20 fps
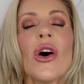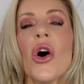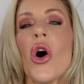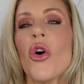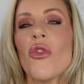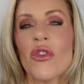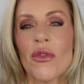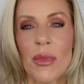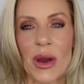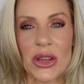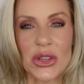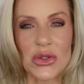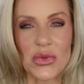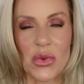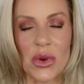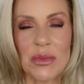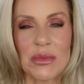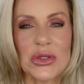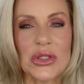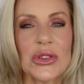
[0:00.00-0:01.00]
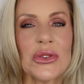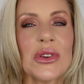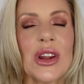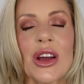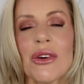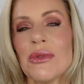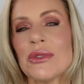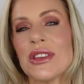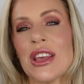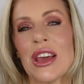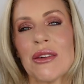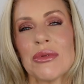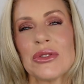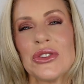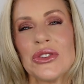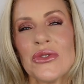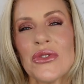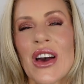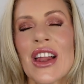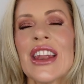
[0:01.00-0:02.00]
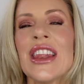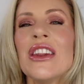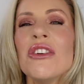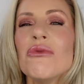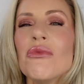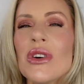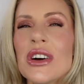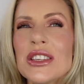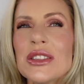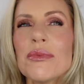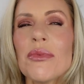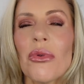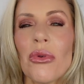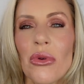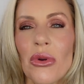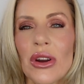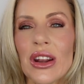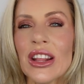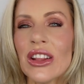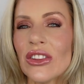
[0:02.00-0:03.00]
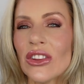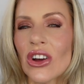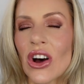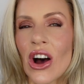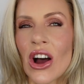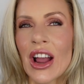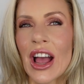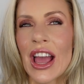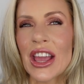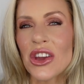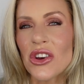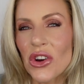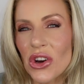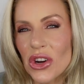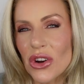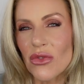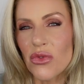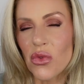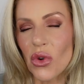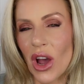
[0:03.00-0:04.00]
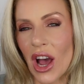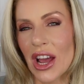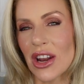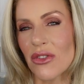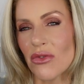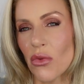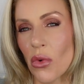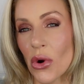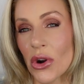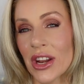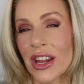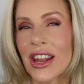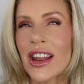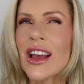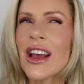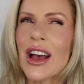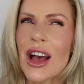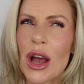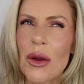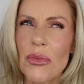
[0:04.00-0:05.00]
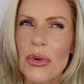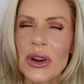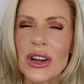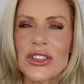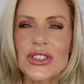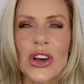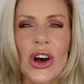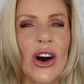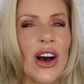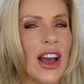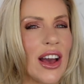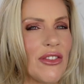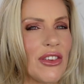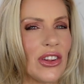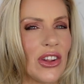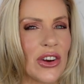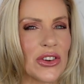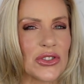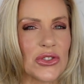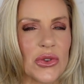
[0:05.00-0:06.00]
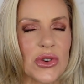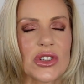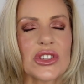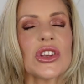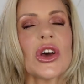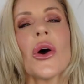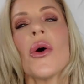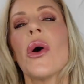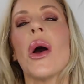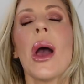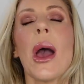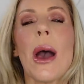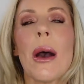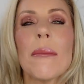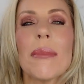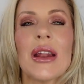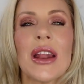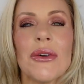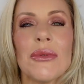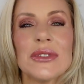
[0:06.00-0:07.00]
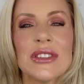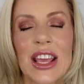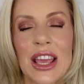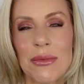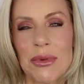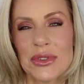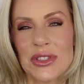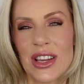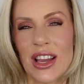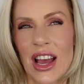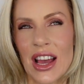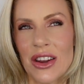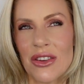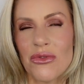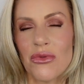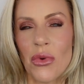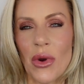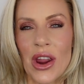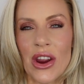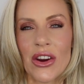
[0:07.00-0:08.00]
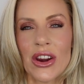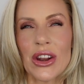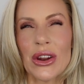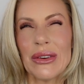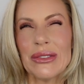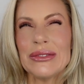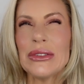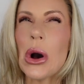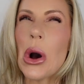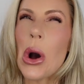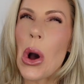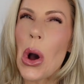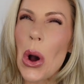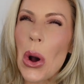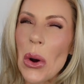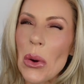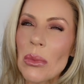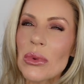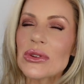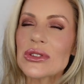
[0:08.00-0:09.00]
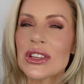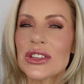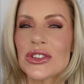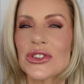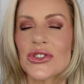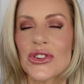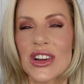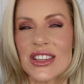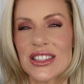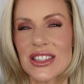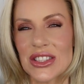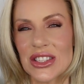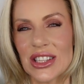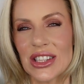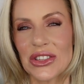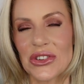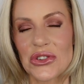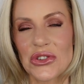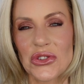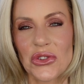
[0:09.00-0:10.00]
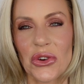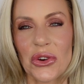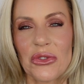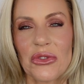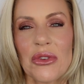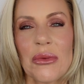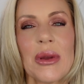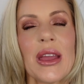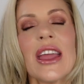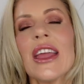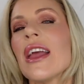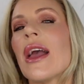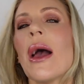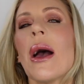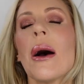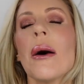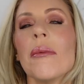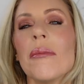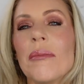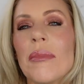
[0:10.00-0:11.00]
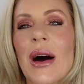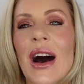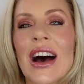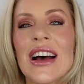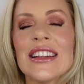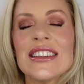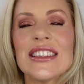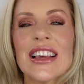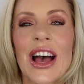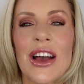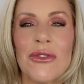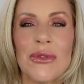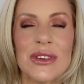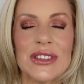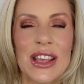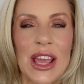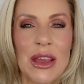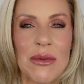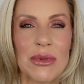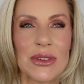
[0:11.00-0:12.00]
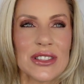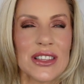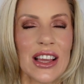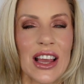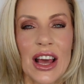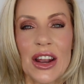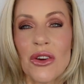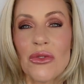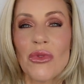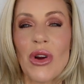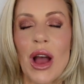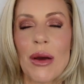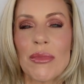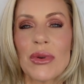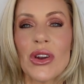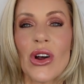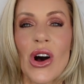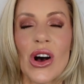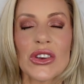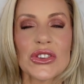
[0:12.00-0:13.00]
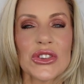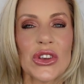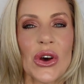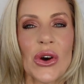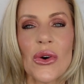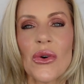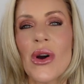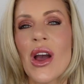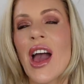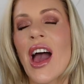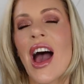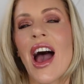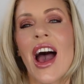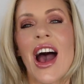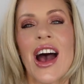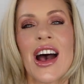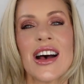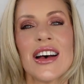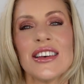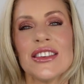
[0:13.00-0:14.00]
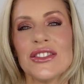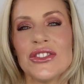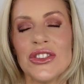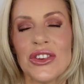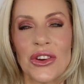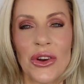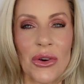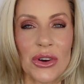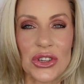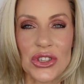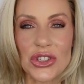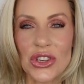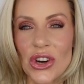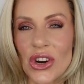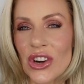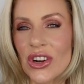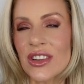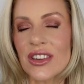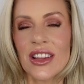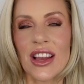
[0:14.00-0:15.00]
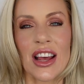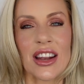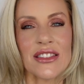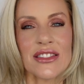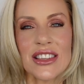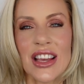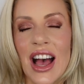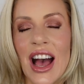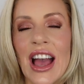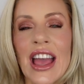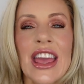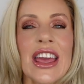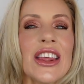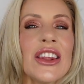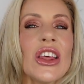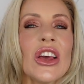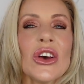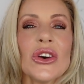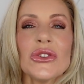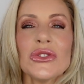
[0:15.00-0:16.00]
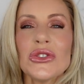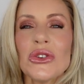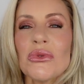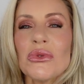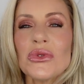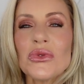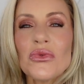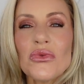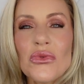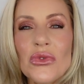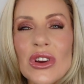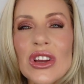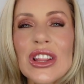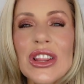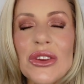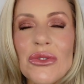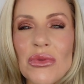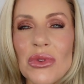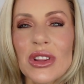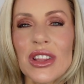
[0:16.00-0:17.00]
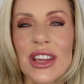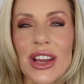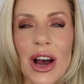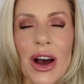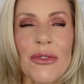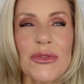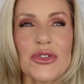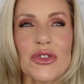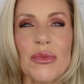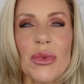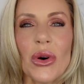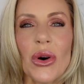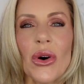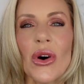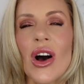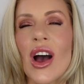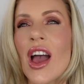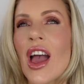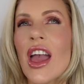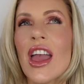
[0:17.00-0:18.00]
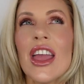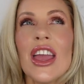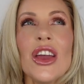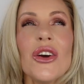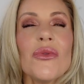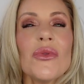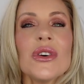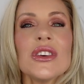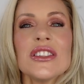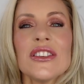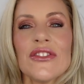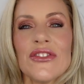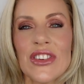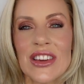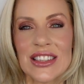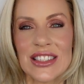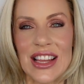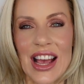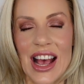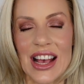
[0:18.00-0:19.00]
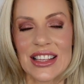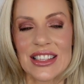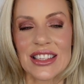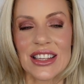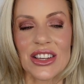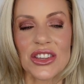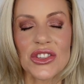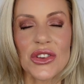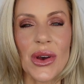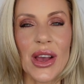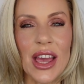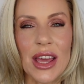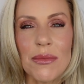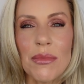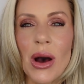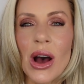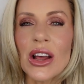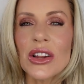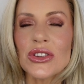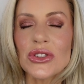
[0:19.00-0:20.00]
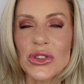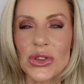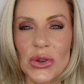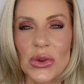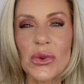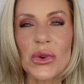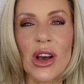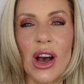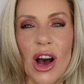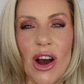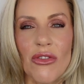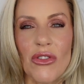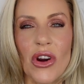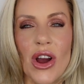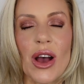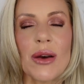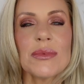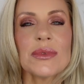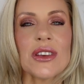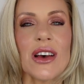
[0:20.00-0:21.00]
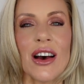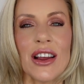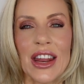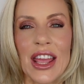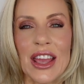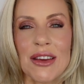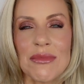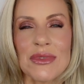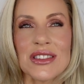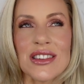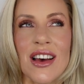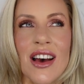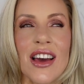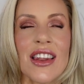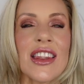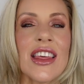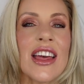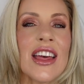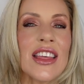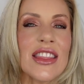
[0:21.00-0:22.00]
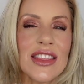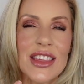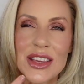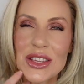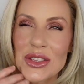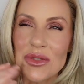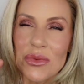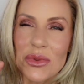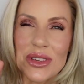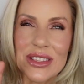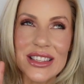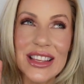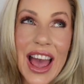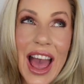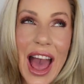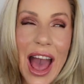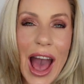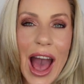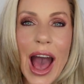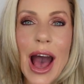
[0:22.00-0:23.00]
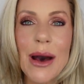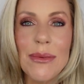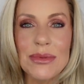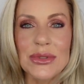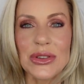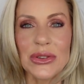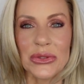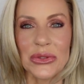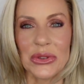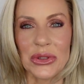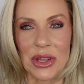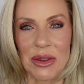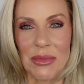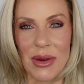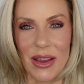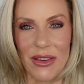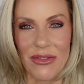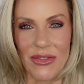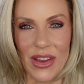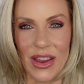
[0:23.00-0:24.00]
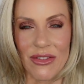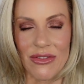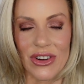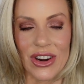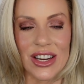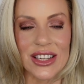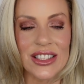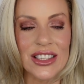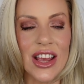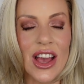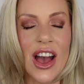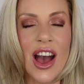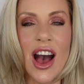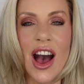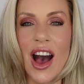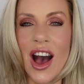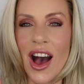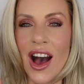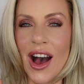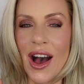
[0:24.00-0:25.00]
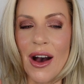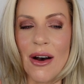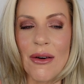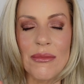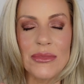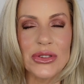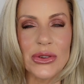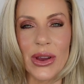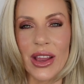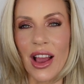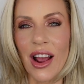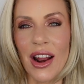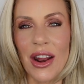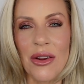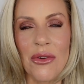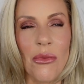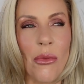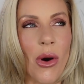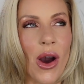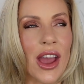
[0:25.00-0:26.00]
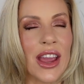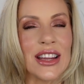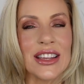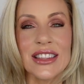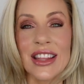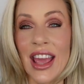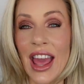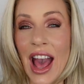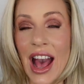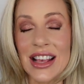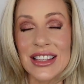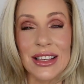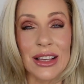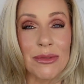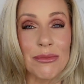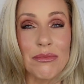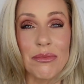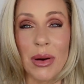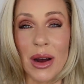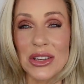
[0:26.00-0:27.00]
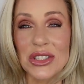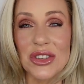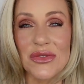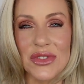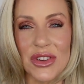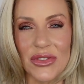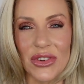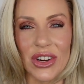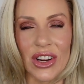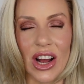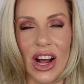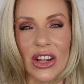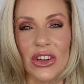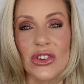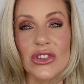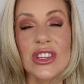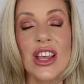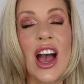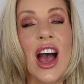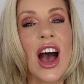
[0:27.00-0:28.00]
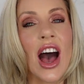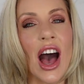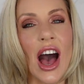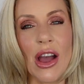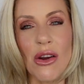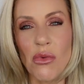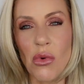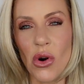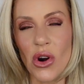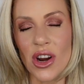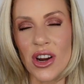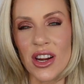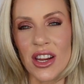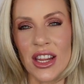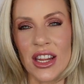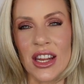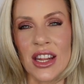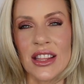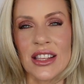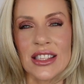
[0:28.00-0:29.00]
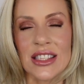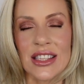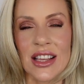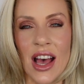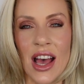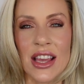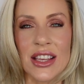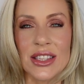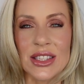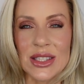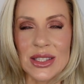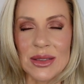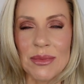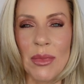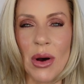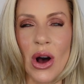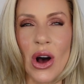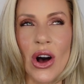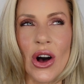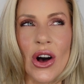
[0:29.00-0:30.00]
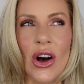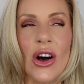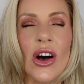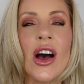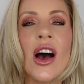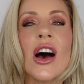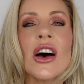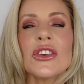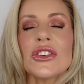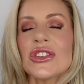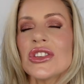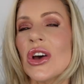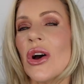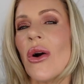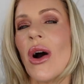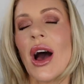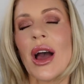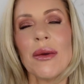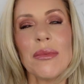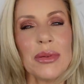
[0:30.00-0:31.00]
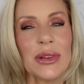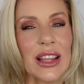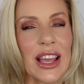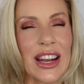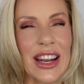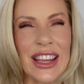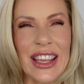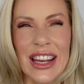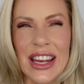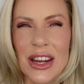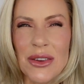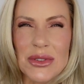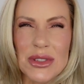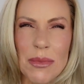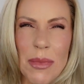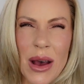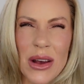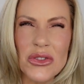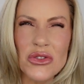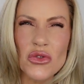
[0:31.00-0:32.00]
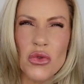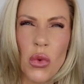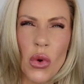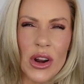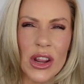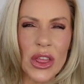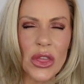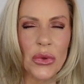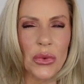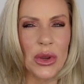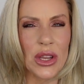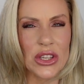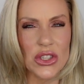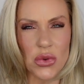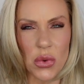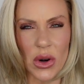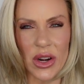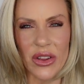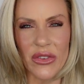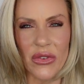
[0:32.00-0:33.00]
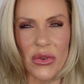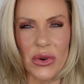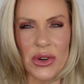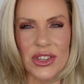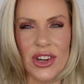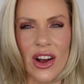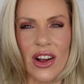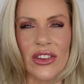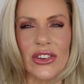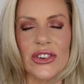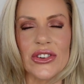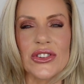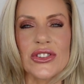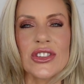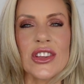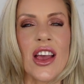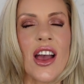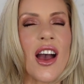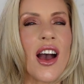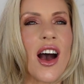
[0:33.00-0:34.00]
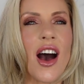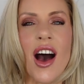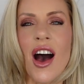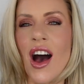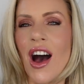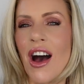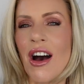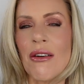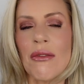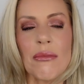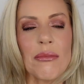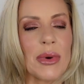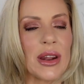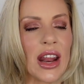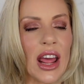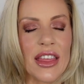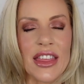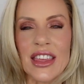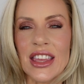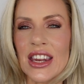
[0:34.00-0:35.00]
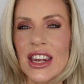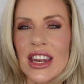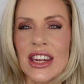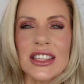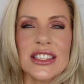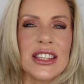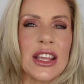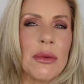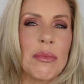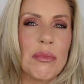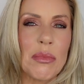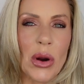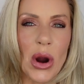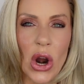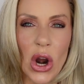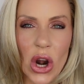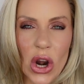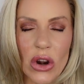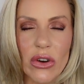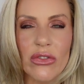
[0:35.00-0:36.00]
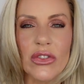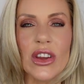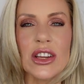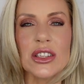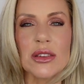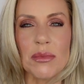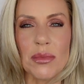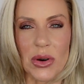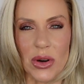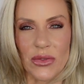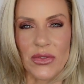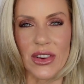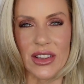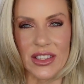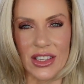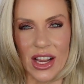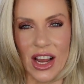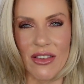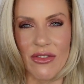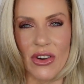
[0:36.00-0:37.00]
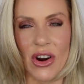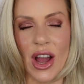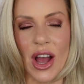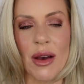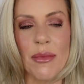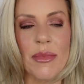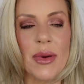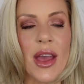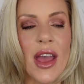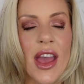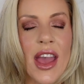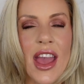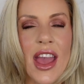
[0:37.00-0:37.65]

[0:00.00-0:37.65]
over my swimsuit I was able to do that and it was pretty long I could have kind of worn it I'm pretty tall I have a long torso but I was able to kind of wear it almost as a dress it's a little short for me but I was able to kind of wrap it also as you know a shirt and kind of tie it so it was really really comfortable it was fantastic so I had bought two cover-ups on Amazon this was absolutely my favorite. Um, so I got it in white. It has a bunch of different colors. I wore it in a size small, so I plan on getting, it was about $23, $24, um, but I think it, it is the perfect, perfect cover up.